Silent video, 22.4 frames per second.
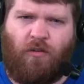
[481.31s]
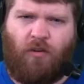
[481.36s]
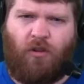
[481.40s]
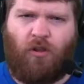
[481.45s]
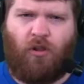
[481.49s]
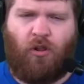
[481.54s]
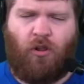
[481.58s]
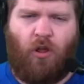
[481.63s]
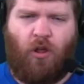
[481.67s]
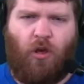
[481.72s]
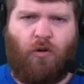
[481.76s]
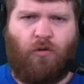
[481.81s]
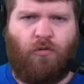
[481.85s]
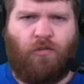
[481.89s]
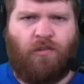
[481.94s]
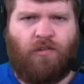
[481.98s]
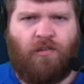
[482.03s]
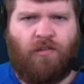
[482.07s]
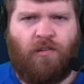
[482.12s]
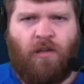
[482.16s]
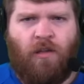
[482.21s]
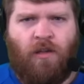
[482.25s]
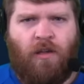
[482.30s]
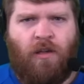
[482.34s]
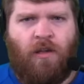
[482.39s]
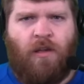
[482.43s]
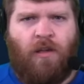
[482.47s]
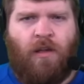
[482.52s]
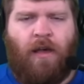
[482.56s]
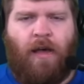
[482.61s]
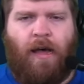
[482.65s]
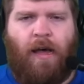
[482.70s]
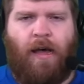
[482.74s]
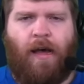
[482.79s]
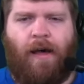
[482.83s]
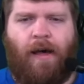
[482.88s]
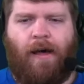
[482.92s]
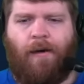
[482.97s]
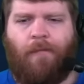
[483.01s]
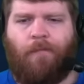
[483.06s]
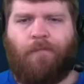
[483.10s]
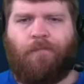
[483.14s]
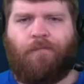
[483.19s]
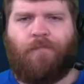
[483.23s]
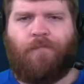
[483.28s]
close.
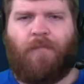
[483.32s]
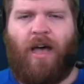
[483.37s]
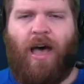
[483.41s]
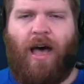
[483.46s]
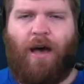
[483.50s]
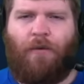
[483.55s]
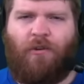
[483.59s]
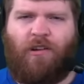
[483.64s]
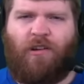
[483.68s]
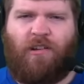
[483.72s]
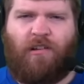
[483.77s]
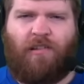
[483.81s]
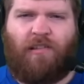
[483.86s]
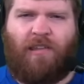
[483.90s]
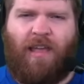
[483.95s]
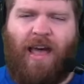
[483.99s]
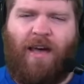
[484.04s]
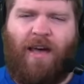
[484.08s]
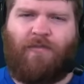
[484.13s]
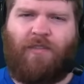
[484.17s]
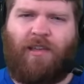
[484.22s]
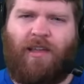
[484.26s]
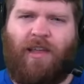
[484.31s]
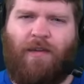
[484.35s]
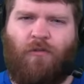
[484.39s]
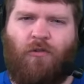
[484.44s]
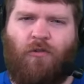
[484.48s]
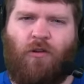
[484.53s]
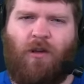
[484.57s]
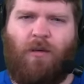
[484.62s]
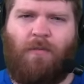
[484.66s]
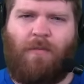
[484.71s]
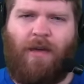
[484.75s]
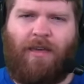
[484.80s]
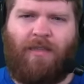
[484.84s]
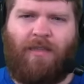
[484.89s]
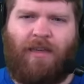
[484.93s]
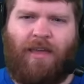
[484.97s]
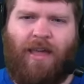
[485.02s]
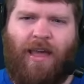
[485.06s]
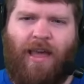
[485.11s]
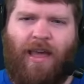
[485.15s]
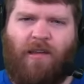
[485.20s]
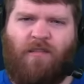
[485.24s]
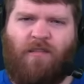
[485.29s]
Um, I would just have to give Green Bay
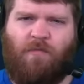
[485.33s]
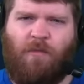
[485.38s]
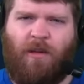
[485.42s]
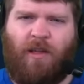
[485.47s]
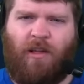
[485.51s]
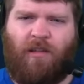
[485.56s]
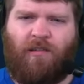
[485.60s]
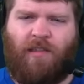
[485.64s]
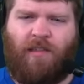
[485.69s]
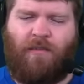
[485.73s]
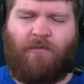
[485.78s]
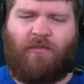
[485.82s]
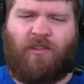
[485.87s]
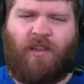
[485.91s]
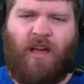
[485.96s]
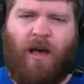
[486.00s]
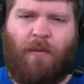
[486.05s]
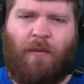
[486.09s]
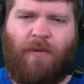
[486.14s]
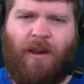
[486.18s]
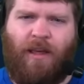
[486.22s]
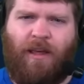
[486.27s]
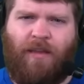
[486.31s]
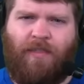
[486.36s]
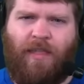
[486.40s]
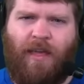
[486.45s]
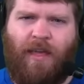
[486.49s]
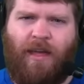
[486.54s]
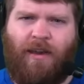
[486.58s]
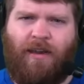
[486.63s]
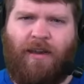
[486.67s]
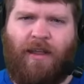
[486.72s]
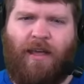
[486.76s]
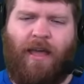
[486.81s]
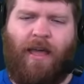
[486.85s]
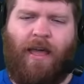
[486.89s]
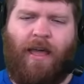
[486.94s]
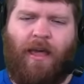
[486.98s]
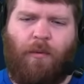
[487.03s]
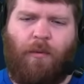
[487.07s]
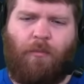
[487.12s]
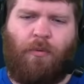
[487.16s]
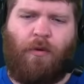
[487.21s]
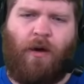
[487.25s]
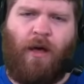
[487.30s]
the edge because they've dominated the
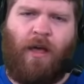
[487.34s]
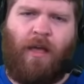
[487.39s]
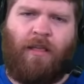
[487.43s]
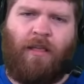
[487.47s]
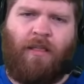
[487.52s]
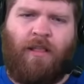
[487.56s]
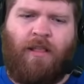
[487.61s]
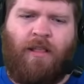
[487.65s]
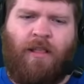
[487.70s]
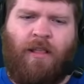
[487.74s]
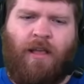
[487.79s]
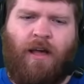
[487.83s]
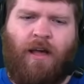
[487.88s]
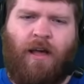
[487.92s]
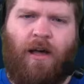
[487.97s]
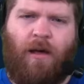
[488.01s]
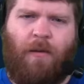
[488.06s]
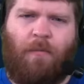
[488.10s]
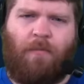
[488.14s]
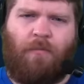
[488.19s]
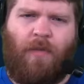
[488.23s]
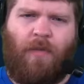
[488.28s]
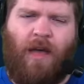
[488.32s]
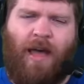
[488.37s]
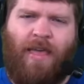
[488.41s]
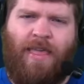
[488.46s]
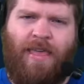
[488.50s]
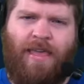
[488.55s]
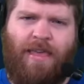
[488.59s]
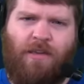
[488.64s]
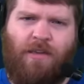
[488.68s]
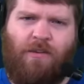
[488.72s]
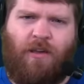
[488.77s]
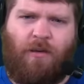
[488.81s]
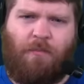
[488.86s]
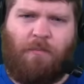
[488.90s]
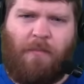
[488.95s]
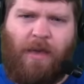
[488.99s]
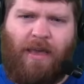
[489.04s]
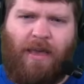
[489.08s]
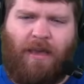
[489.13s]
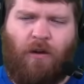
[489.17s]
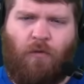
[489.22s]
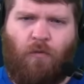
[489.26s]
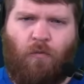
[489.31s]
head-to-head. But um, I think you can
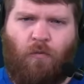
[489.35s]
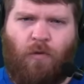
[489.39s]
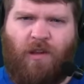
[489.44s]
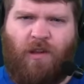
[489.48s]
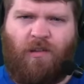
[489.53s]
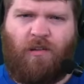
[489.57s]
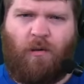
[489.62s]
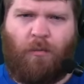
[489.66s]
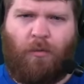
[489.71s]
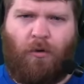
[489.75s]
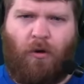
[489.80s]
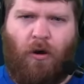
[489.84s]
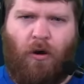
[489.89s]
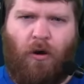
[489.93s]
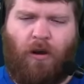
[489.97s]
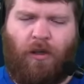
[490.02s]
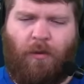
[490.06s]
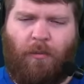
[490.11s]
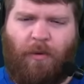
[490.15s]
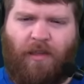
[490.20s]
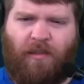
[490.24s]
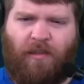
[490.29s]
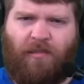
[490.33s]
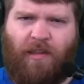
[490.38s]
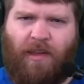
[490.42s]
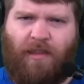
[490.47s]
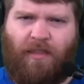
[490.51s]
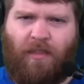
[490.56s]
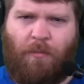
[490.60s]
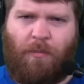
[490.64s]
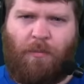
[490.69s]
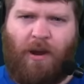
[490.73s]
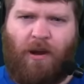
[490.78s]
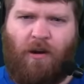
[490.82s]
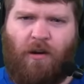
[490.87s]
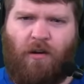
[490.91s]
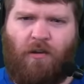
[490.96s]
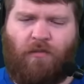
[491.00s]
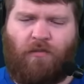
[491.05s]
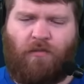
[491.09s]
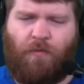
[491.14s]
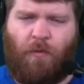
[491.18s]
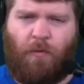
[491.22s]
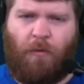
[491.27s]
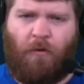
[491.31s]
make a reasonable argument saying the
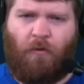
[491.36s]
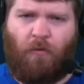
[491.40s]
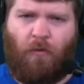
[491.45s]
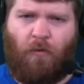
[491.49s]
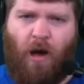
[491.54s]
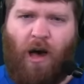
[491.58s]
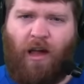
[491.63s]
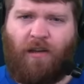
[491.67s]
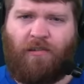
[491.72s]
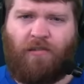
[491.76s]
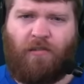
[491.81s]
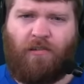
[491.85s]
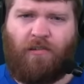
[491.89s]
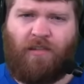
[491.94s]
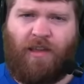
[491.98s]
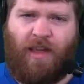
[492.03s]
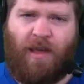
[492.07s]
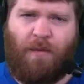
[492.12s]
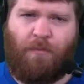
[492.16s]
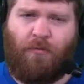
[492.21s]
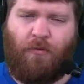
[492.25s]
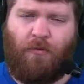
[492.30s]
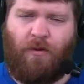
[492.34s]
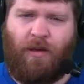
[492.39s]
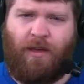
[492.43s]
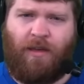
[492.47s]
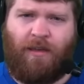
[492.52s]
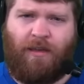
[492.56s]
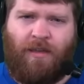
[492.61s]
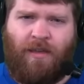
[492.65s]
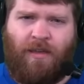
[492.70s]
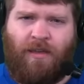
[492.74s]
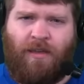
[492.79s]
Bears, from a roster standpoint,